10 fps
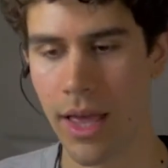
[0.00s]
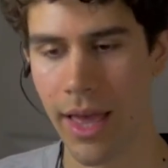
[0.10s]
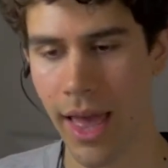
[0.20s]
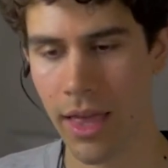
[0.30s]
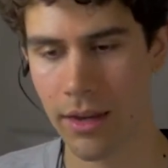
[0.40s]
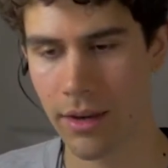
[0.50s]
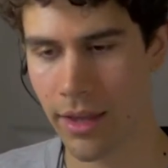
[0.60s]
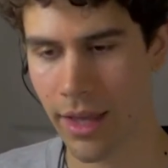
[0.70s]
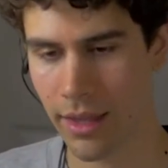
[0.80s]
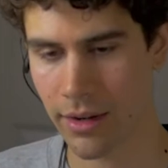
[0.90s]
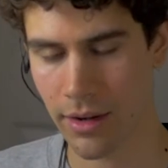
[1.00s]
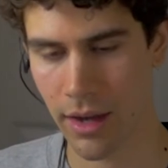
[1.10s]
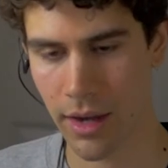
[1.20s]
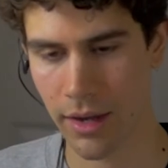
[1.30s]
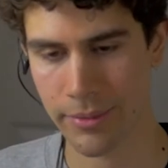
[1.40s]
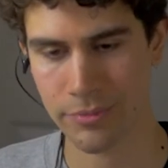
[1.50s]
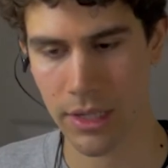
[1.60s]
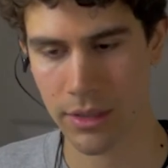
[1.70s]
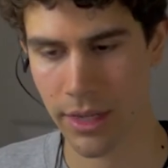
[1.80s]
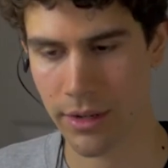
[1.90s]
and it uh,
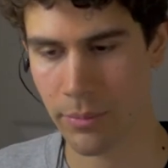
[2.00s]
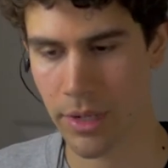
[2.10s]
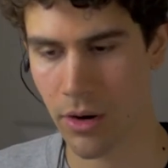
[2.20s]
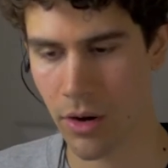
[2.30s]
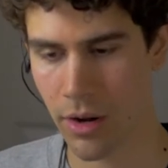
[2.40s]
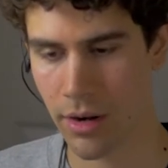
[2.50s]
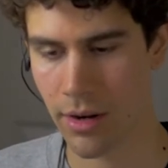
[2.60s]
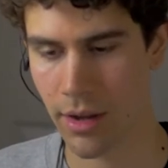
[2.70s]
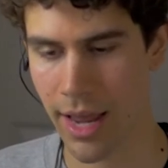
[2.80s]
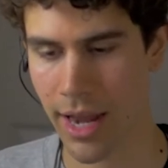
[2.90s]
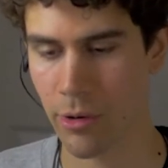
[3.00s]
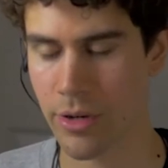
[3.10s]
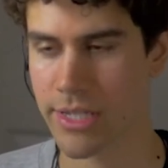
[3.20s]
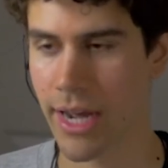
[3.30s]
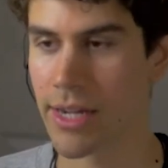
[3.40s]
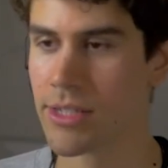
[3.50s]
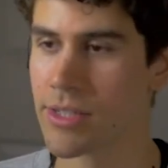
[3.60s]
landed me on Harry Styles.